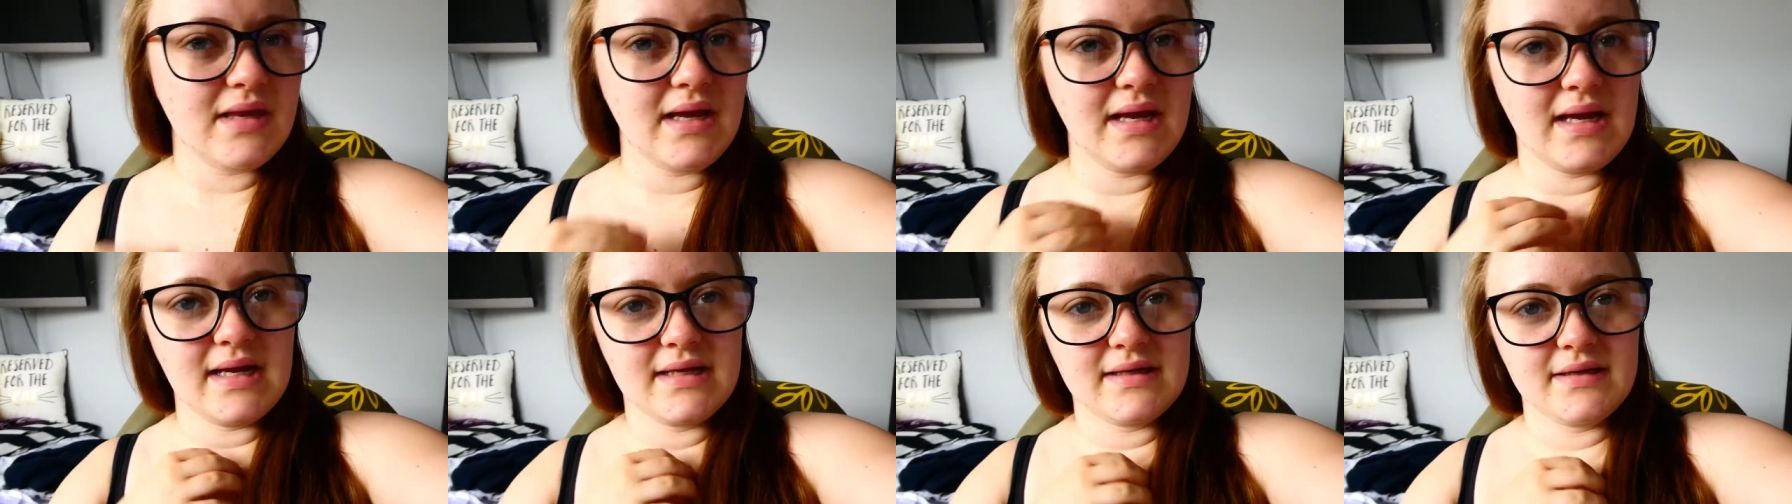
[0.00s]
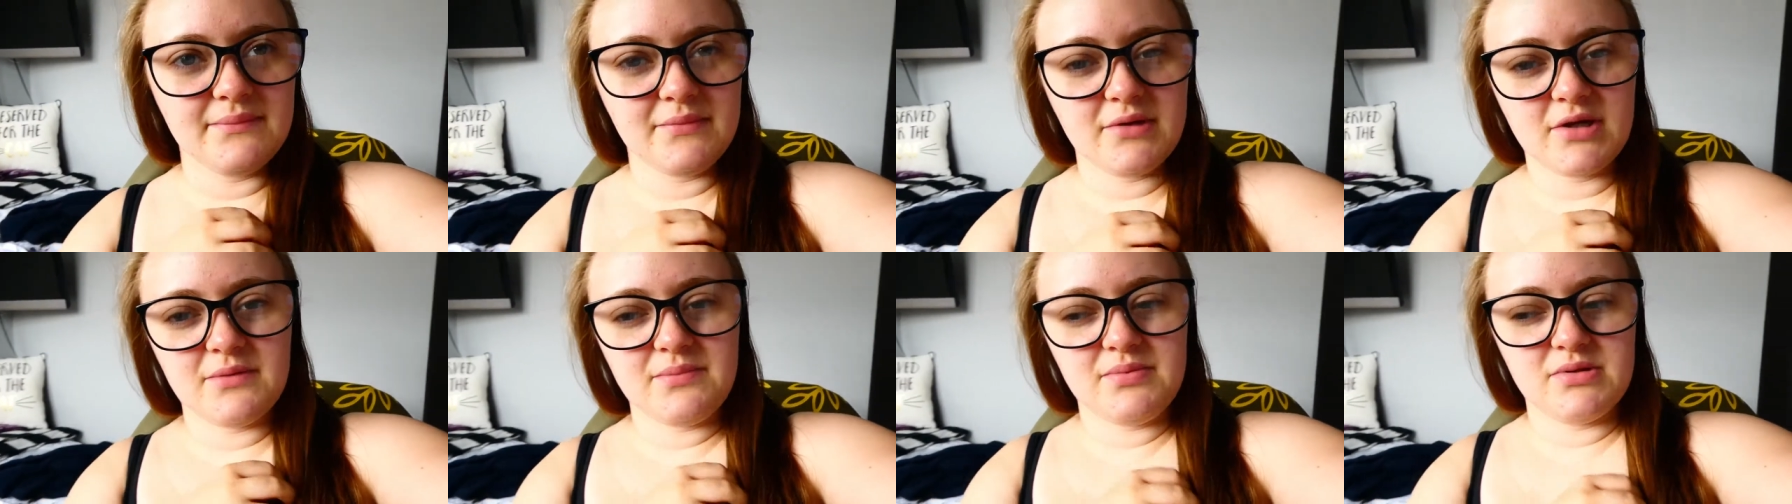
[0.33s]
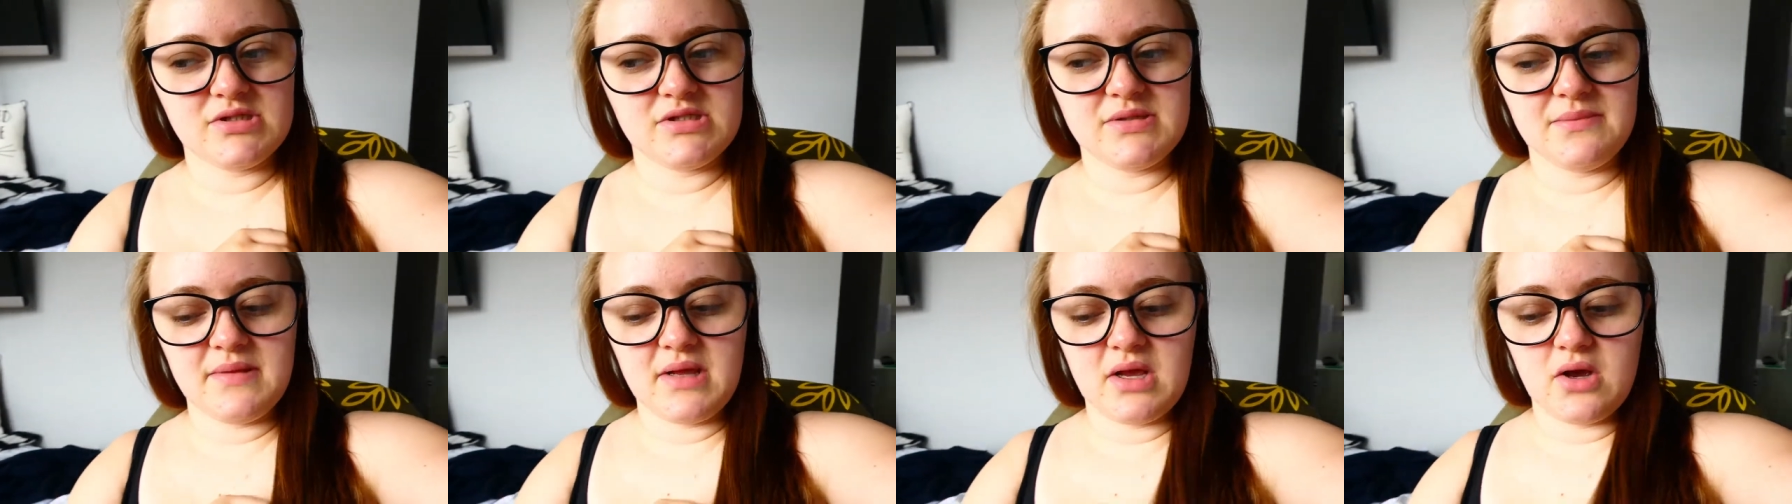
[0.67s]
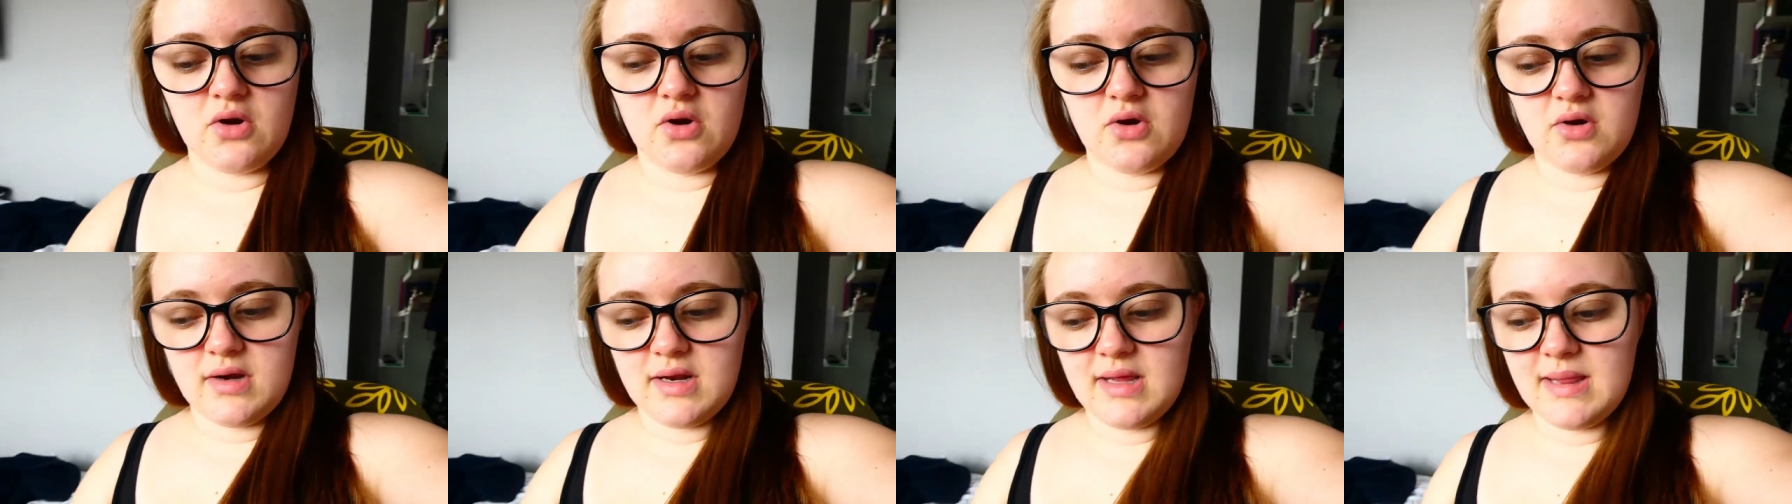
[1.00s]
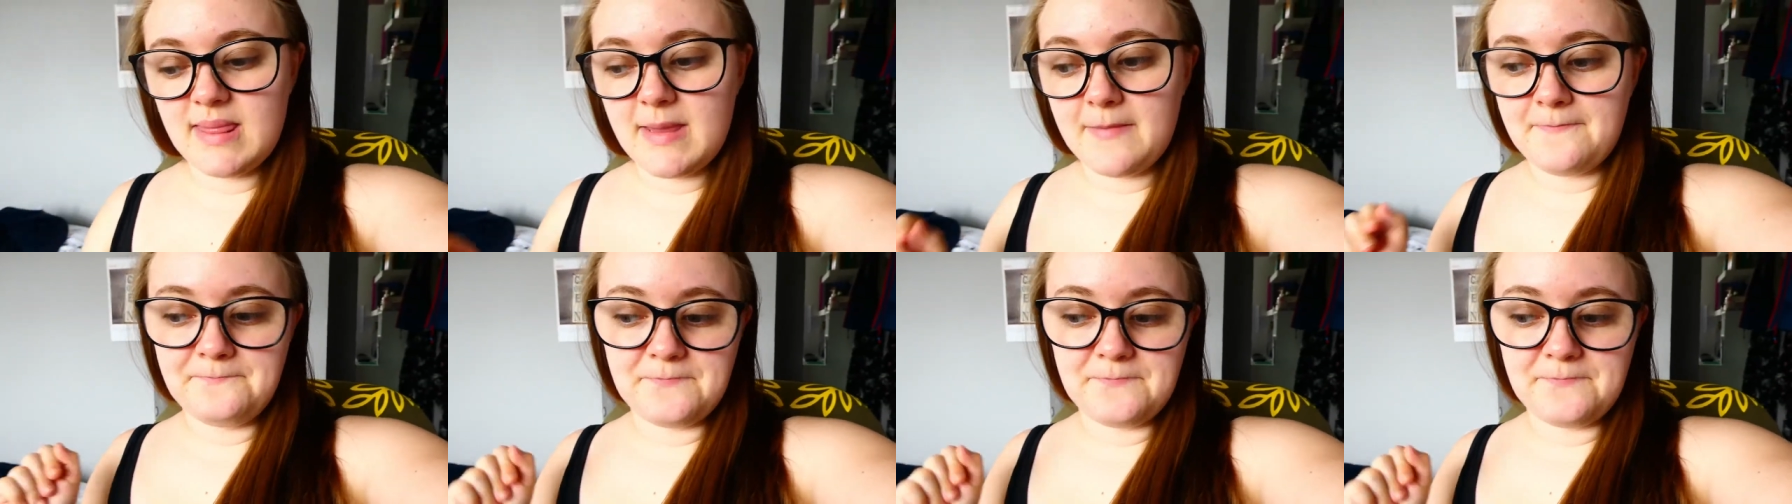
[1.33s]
And I'm gonna put something on in the